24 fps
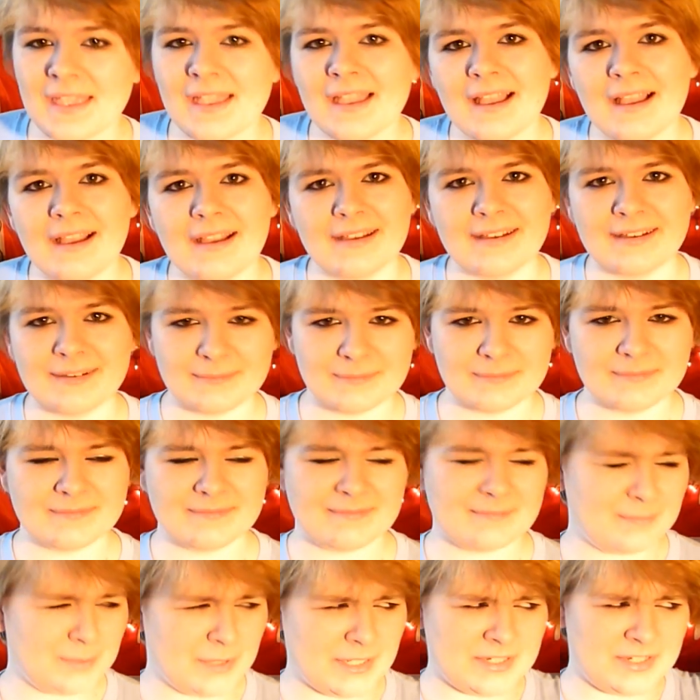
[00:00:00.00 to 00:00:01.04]
Um,
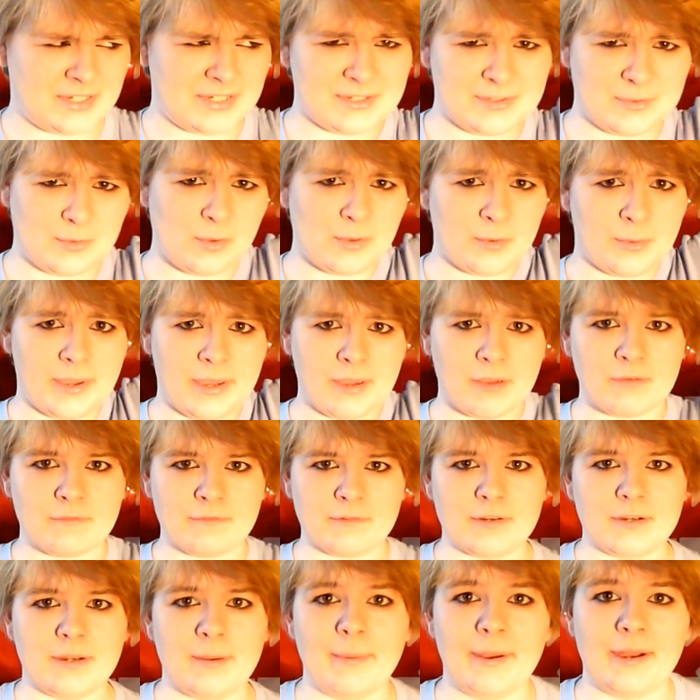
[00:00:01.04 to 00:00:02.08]
plus, she's all the way over
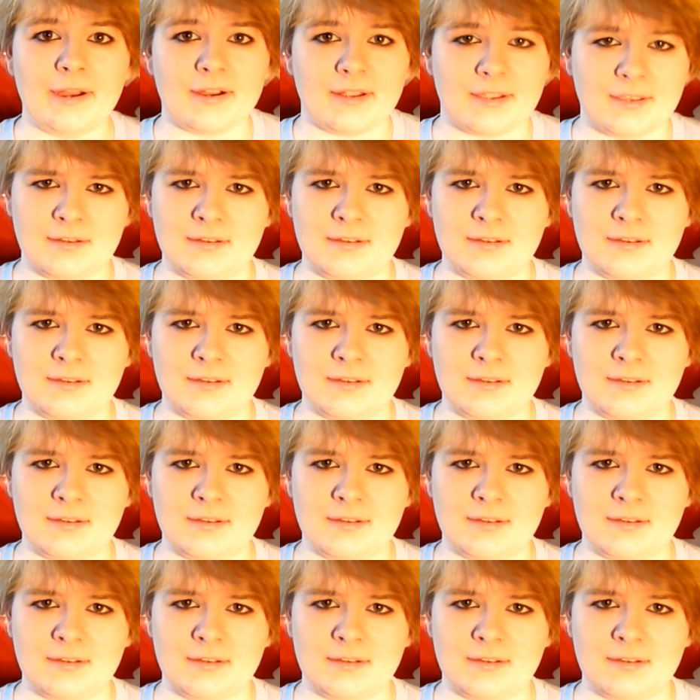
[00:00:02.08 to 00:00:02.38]
in America